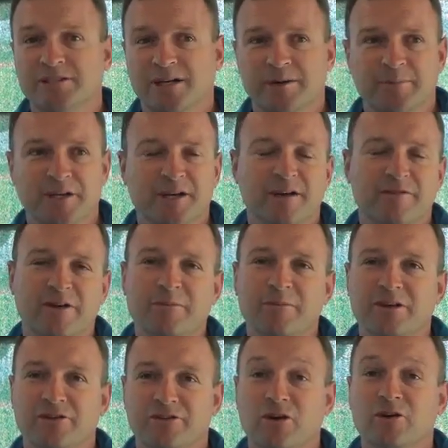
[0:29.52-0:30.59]
So mid-November,
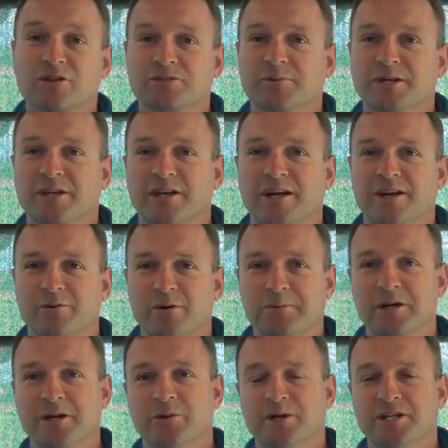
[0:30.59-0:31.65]
these guys have been
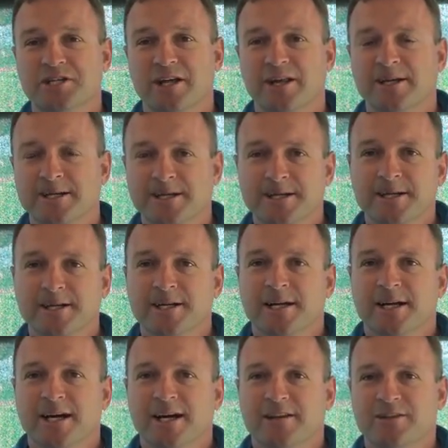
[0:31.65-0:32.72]
ripping into each other.
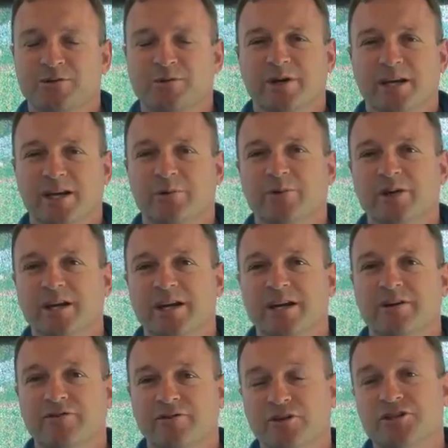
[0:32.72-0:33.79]
This weekend we get
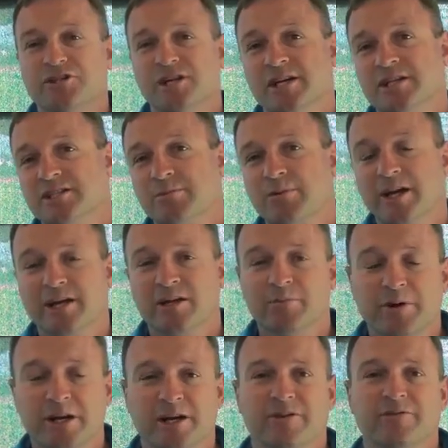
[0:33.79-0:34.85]
our first chance to play
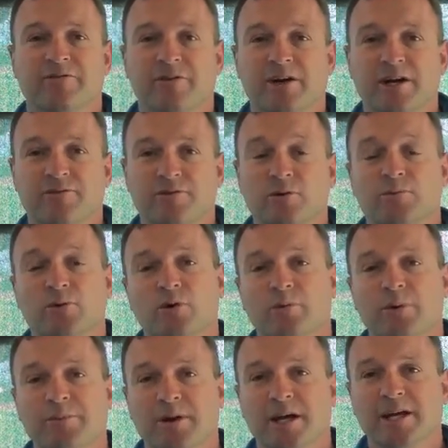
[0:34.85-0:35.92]
competitive football, and
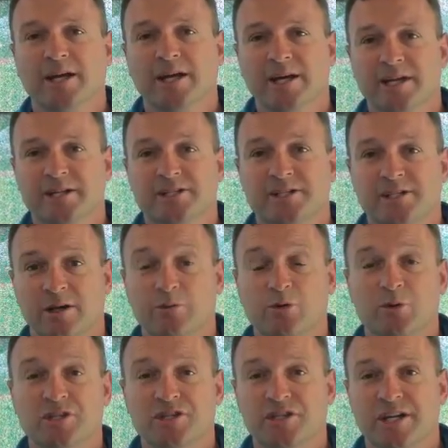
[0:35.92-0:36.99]
we're playing against
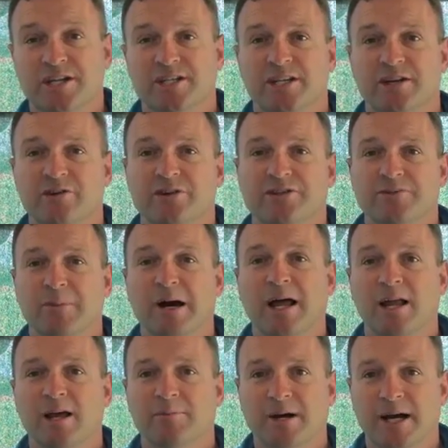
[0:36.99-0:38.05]
Ipswich Jets here at
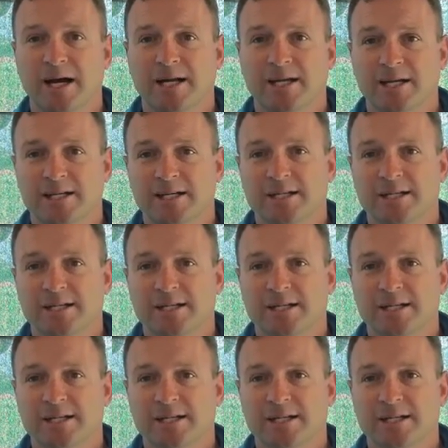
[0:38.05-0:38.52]
Barlow Park.